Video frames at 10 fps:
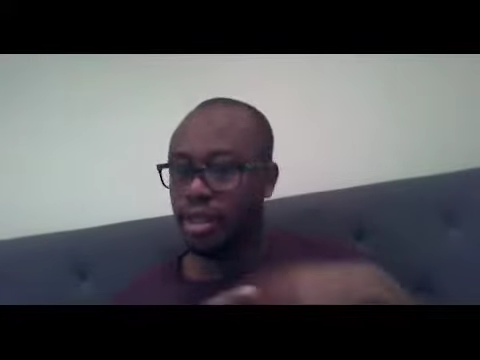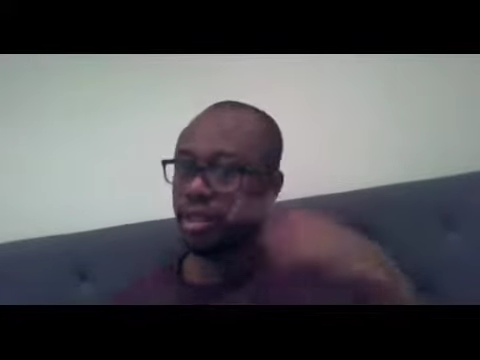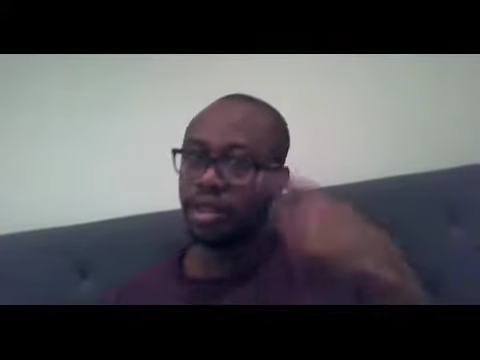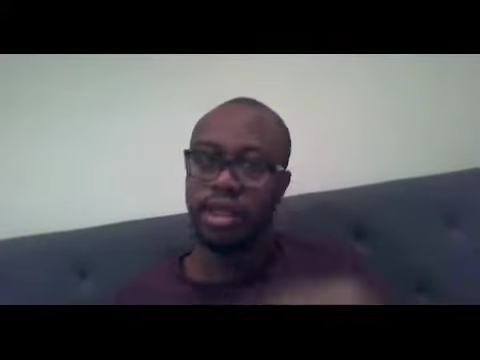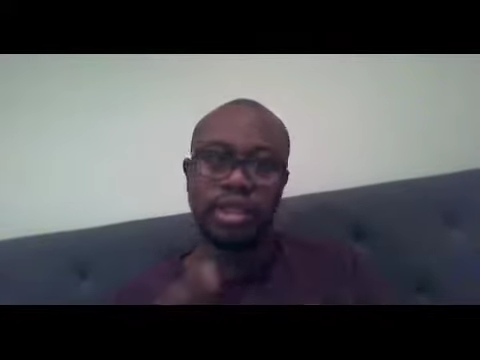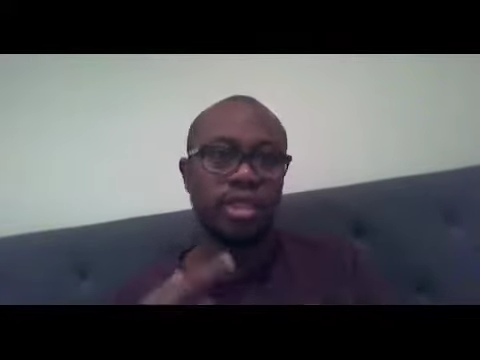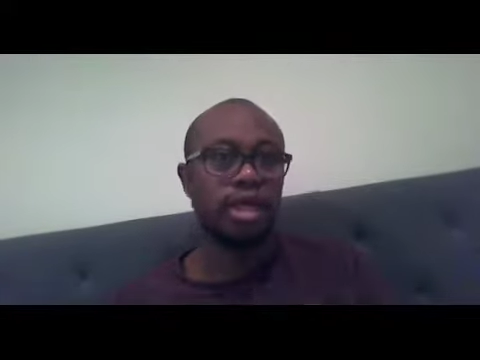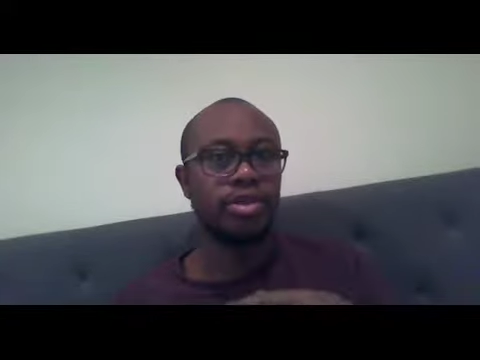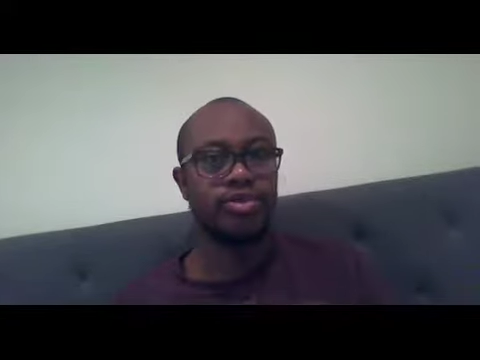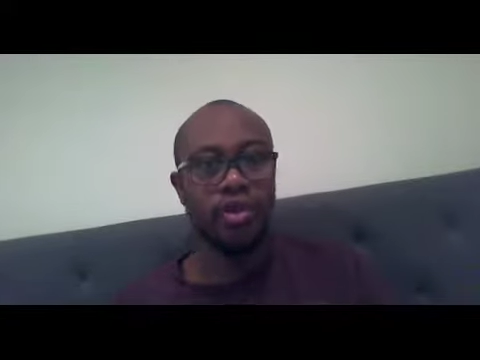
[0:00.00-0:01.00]
The thing
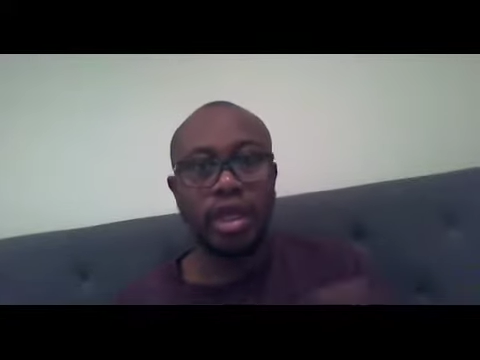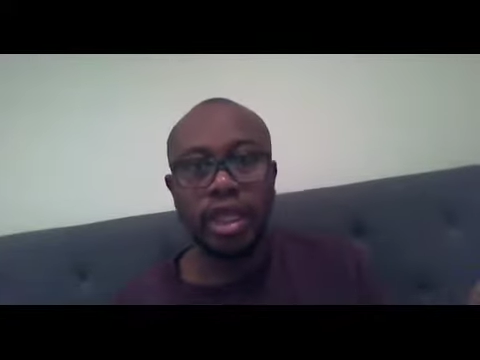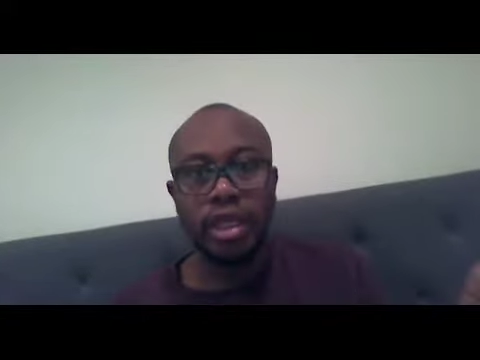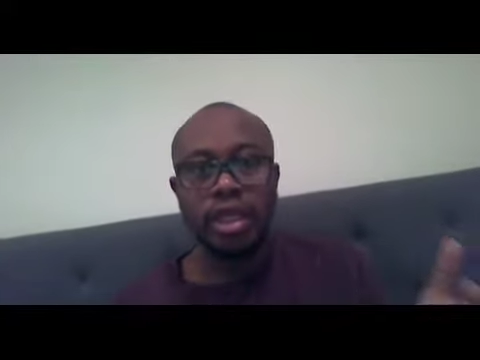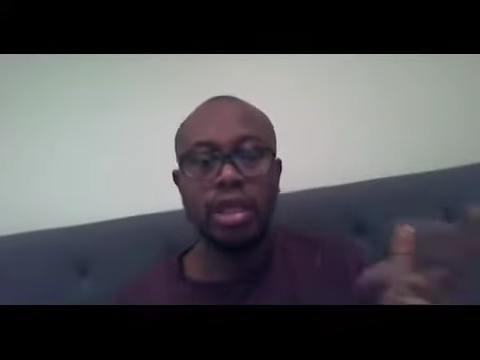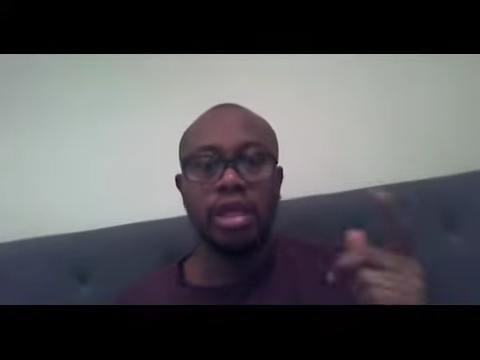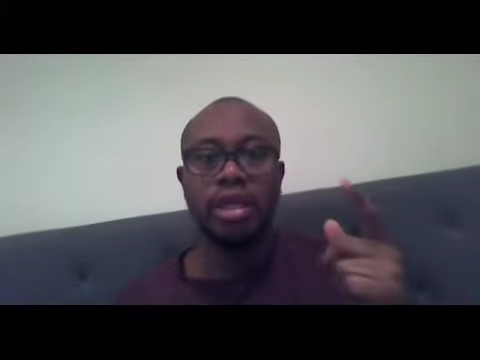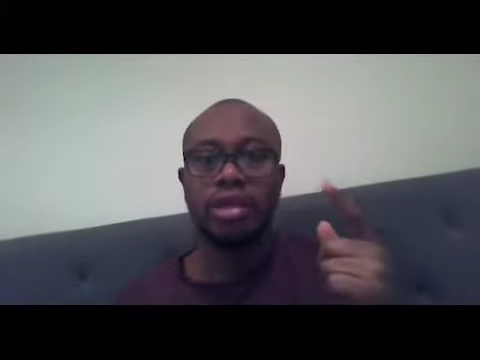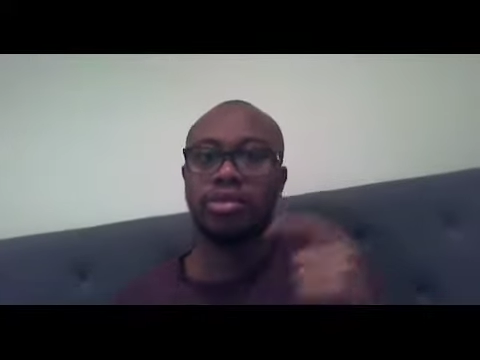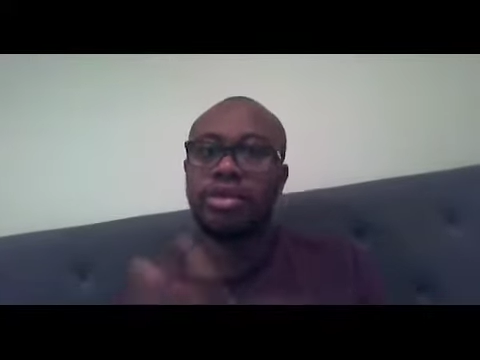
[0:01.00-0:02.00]
starts running.
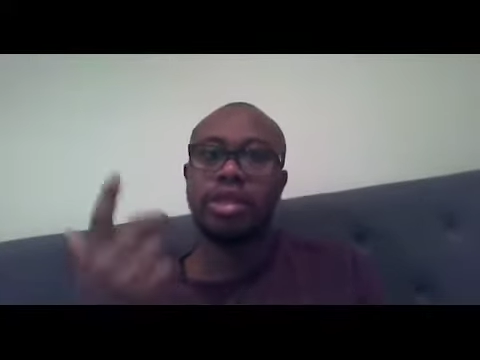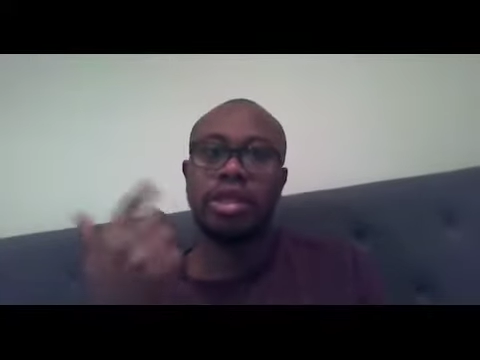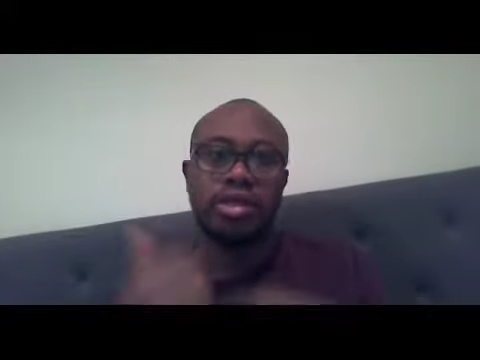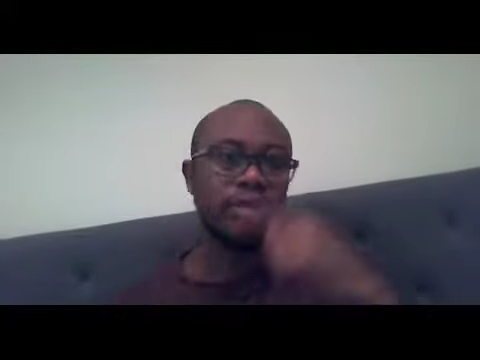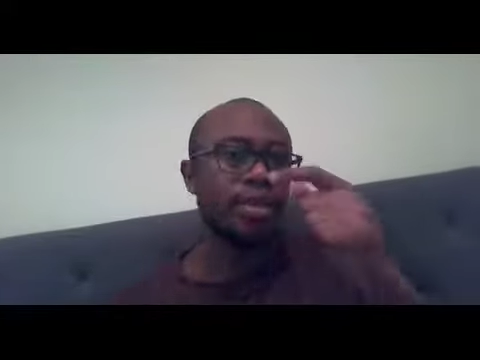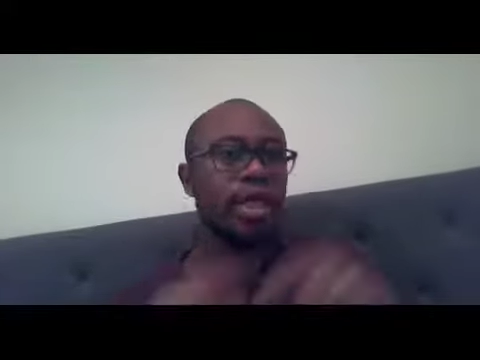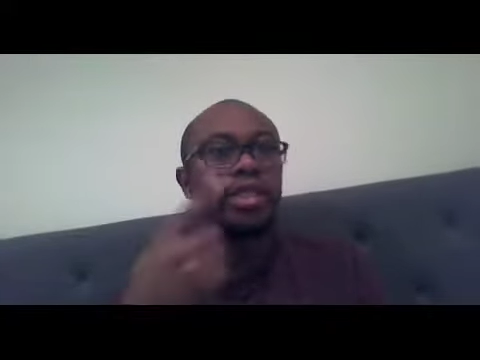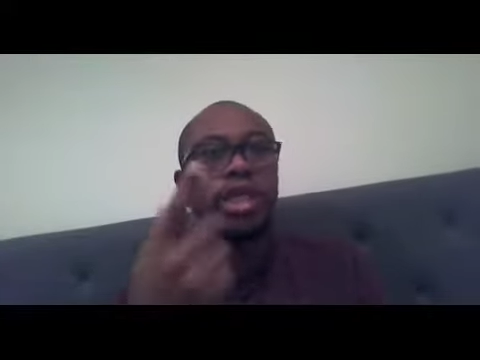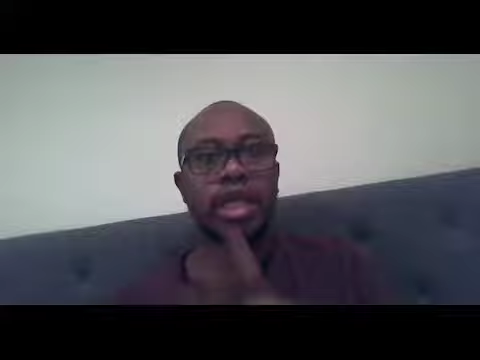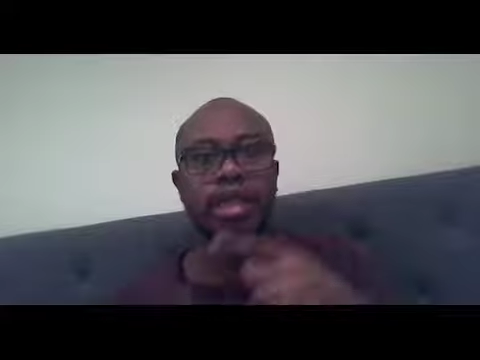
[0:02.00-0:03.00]
You see it's
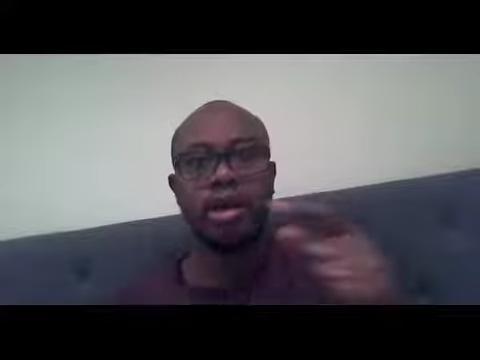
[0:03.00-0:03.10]
updating.